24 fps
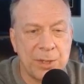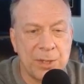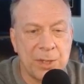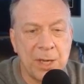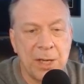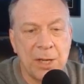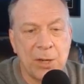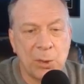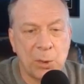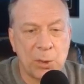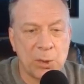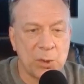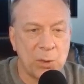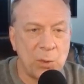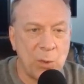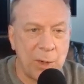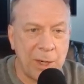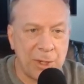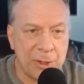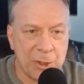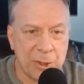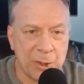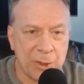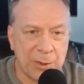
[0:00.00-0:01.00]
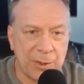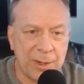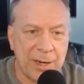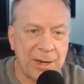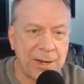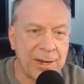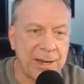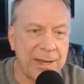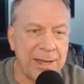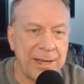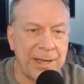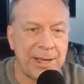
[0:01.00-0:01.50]
Of course, the watches are
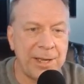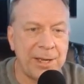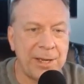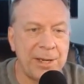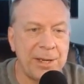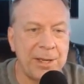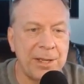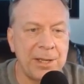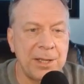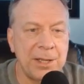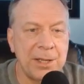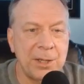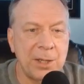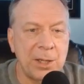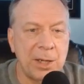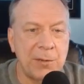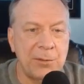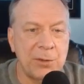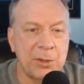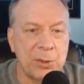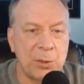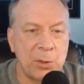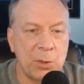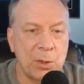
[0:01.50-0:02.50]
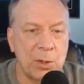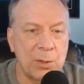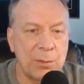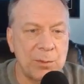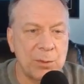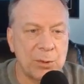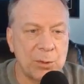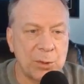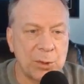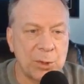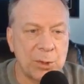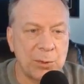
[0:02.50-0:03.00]
out ahead of the
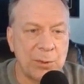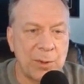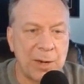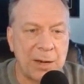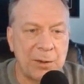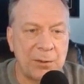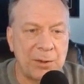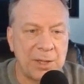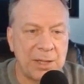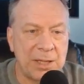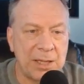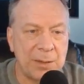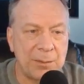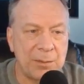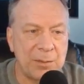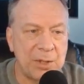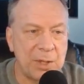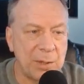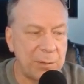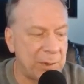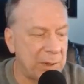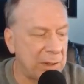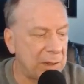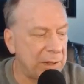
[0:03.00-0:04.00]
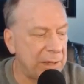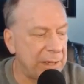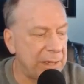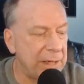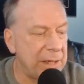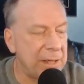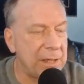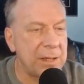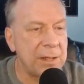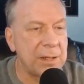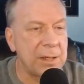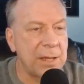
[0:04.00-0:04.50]
storms or surrounding them typically,
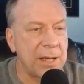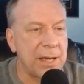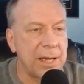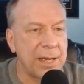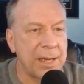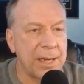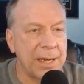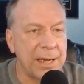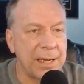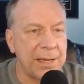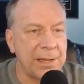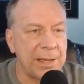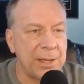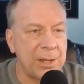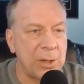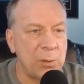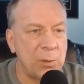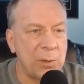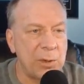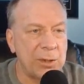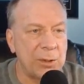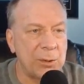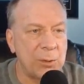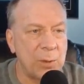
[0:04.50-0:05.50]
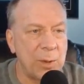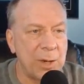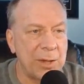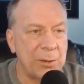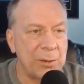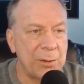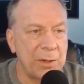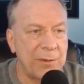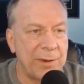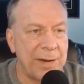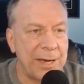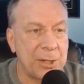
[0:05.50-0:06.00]
and then the winter
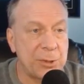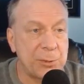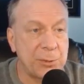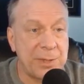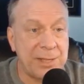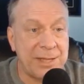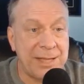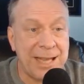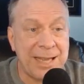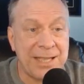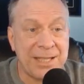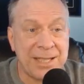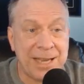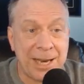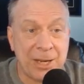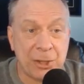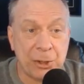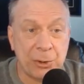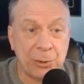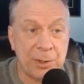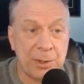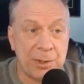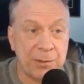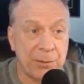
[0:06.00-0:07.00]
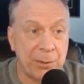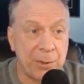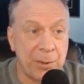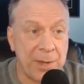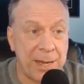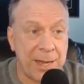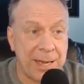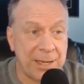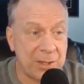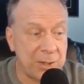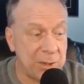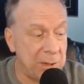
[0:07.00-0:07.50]
weather advisory. That's actually for
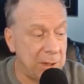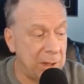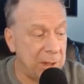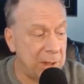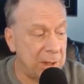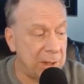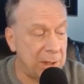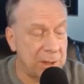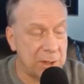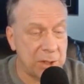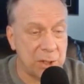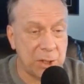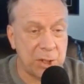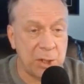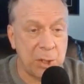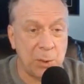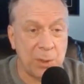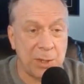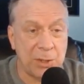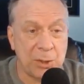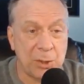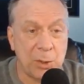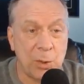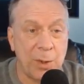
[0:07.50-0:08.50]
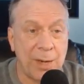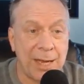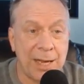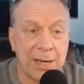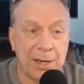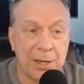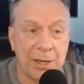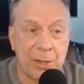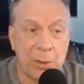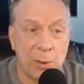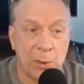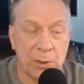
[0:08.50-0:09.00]
that snow that's going on
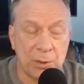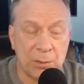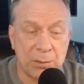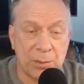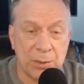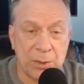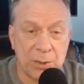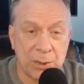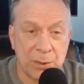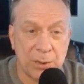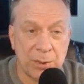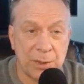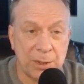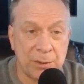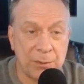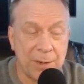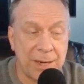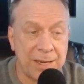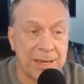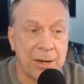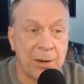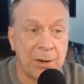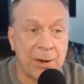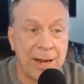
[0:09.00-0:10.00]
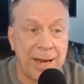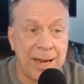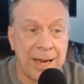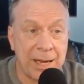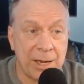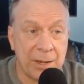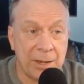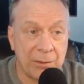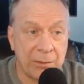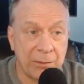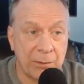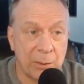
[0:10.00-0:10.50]
in northern Missouri right now,
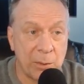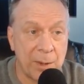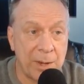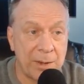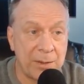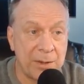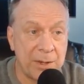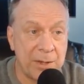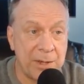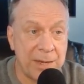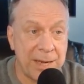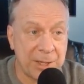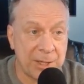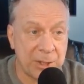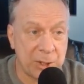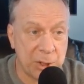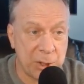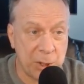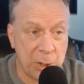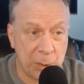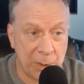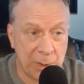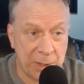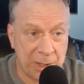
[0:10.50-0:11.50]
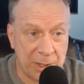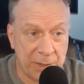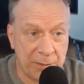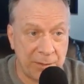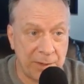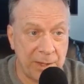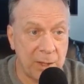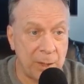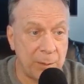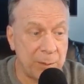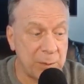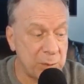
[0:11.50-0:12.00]
and for the next snow that
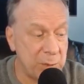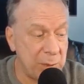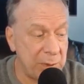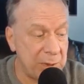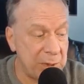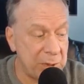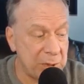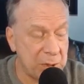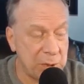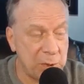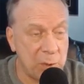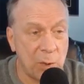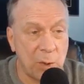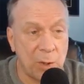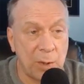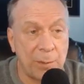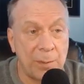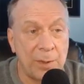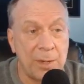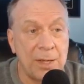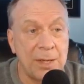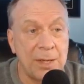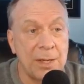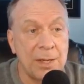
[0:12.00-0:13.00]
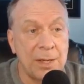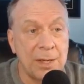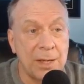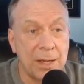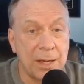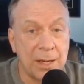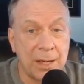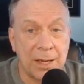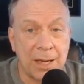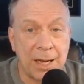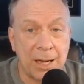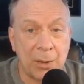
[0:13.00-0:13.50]
develops with this storm
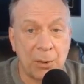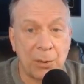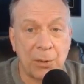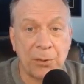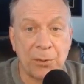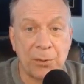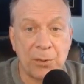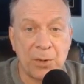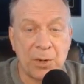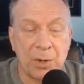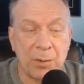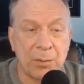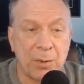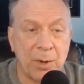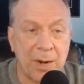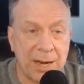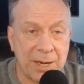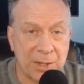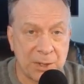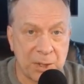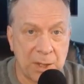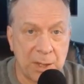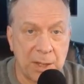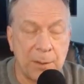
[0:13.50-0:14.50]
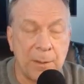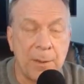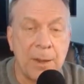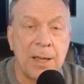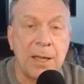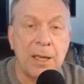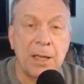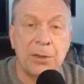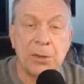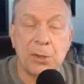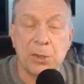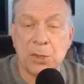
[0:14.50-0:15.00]
out through Nebraska.
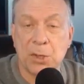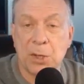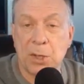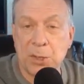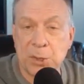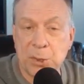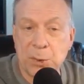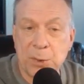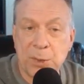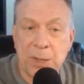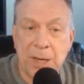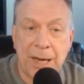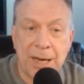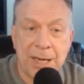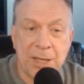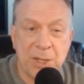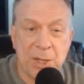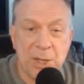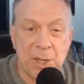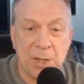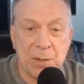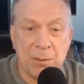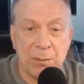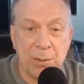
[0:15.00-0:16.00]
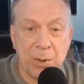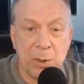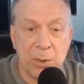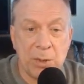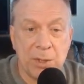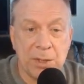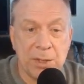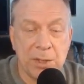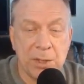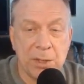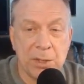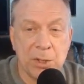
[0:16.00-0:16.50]
There's also an icy
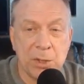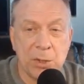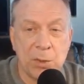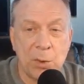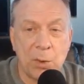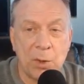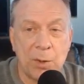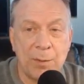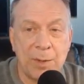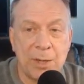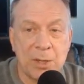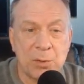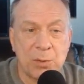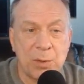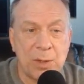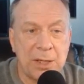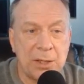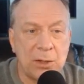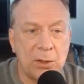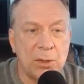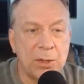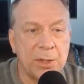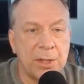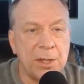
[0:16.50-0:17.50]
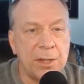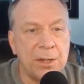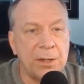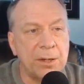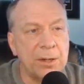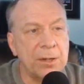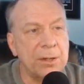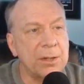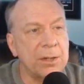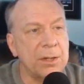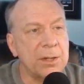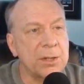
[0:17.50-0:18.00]
component to the storm. As we look
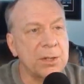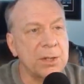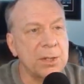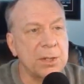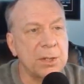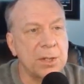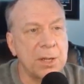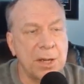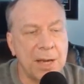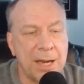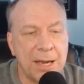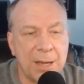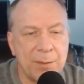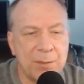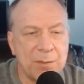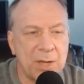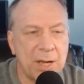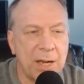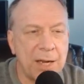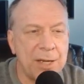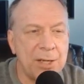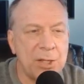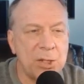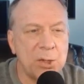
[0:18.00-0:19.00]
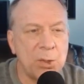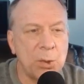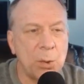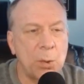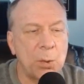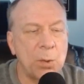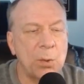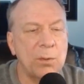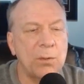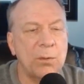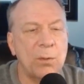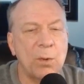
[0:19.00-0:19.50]
here, this is the NAM's ice
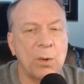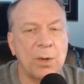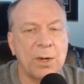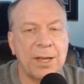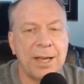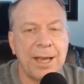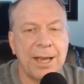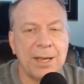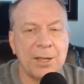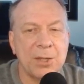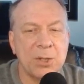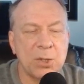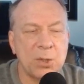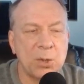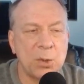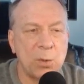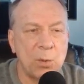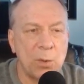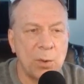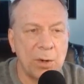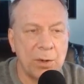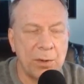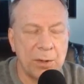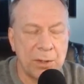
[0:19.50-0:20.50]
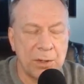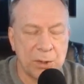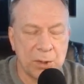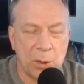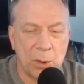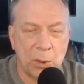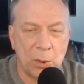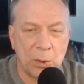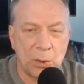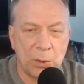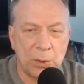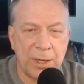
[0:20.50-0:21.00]
total forecast, so where this
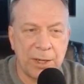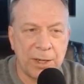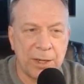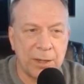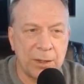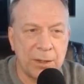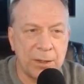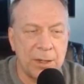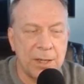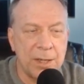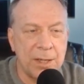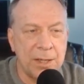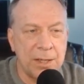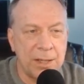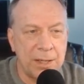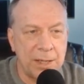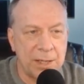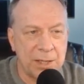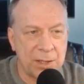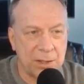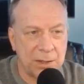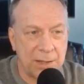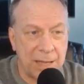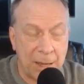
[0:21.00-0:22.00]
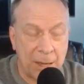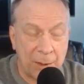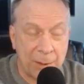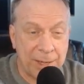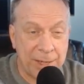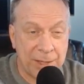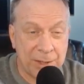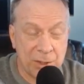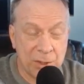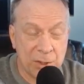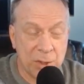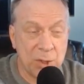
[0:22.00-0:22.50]
cold air that's allowing
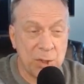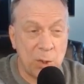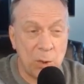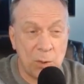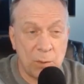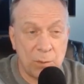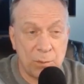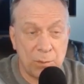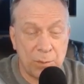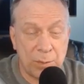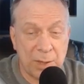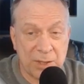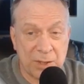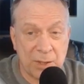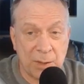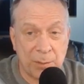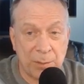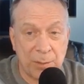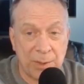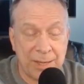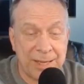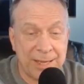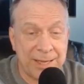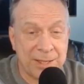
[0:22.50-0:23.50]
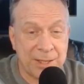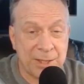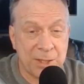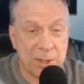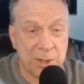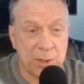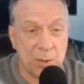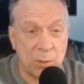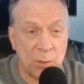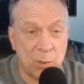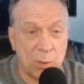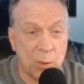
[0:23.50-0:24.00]
it to snow butts up against
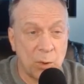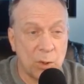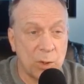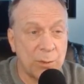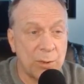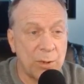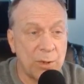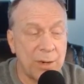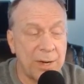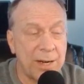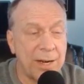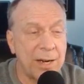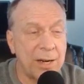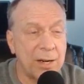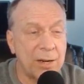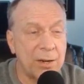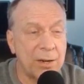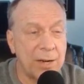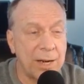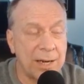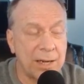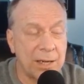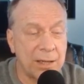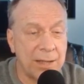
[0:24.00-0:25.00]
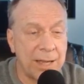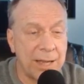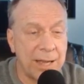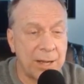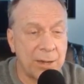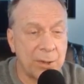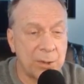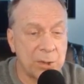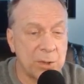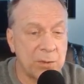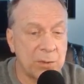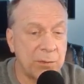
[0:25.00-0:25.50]
the warmer air and
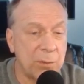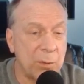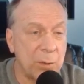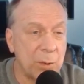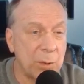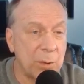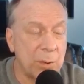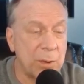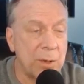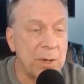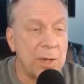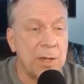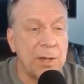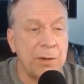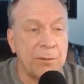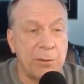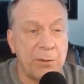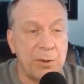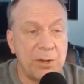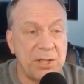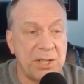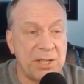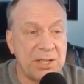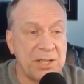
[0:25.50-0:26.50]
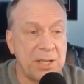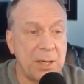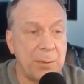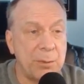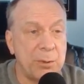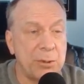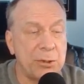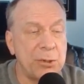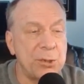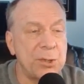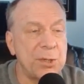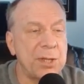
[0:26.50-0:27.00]
allows for freezing
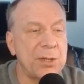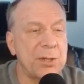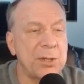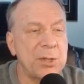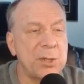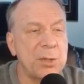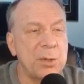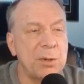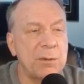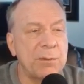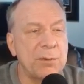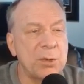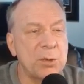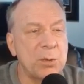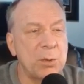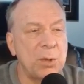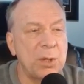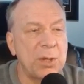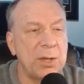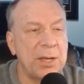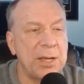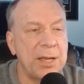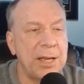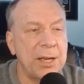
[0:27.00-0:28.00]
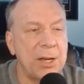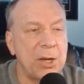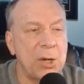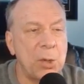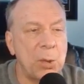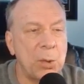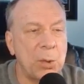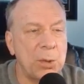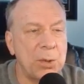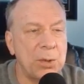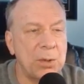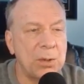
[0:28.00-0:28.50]
temperatures at the surface. We're looking at
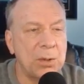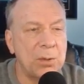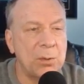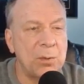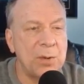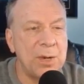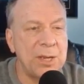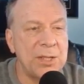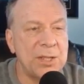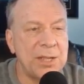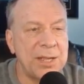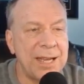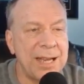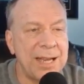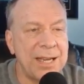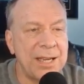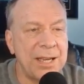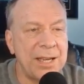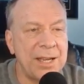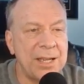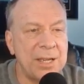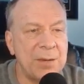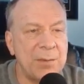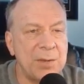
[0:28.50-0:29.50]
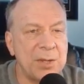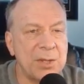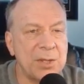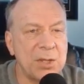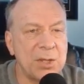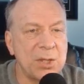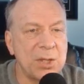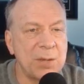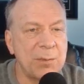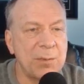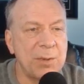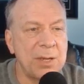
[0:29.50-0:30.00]
northern Louisiana into
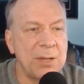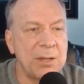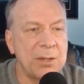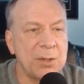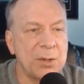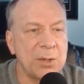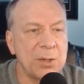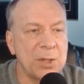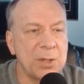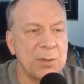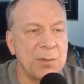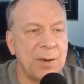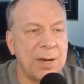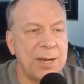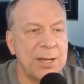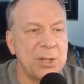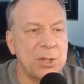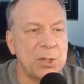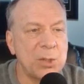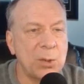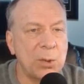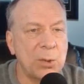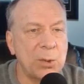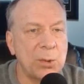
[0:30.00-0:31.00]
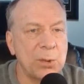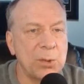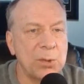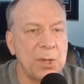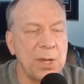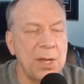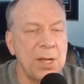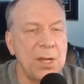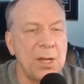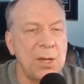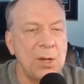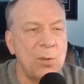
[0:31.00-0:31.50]
Mississippi. There's some ice totals
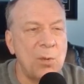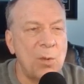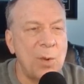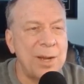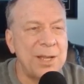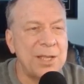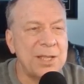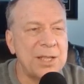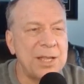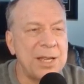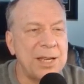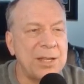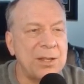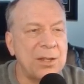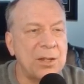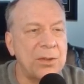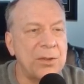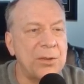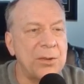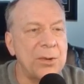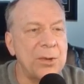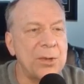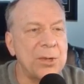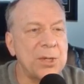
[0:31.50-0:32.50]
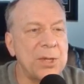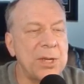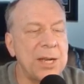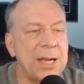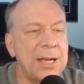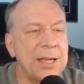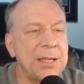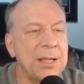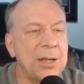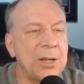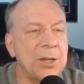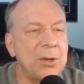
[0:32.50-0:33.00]
Wednesday and Thursday
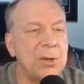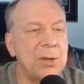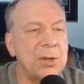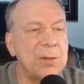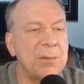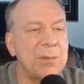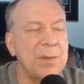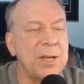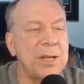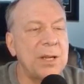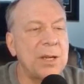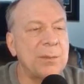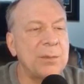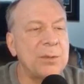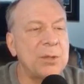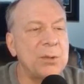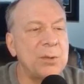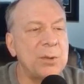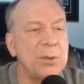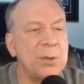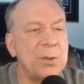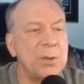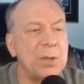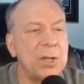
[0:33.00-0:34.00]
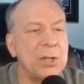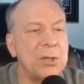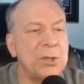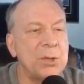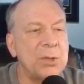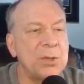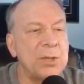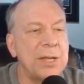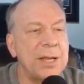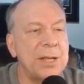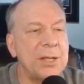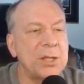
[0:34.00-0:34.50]
that could be up to
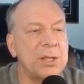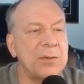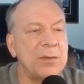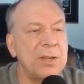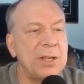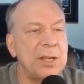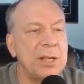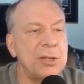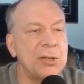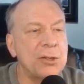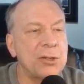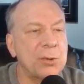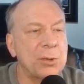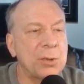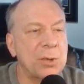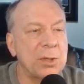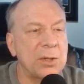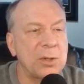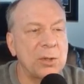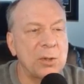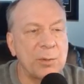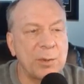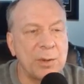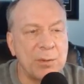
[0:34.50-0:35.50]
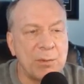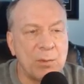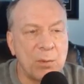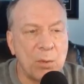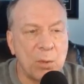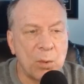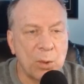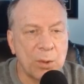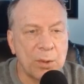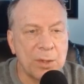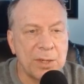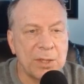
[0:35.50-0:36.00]
0.2 of an inch or a little bit
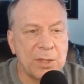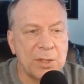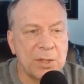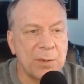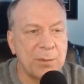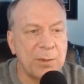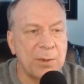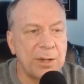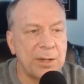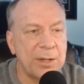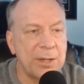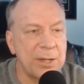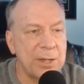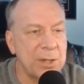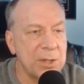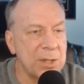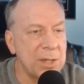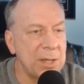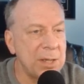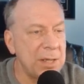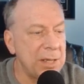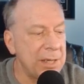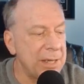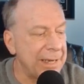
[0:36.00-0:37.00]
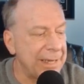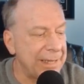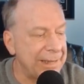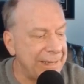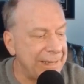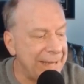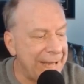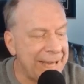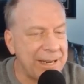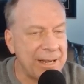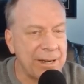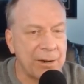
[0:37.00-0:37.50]
more in some areas in
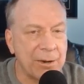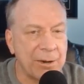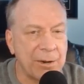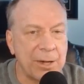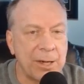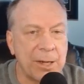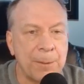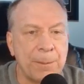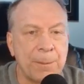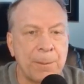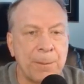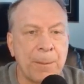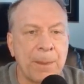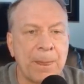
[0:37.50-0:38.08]
that area.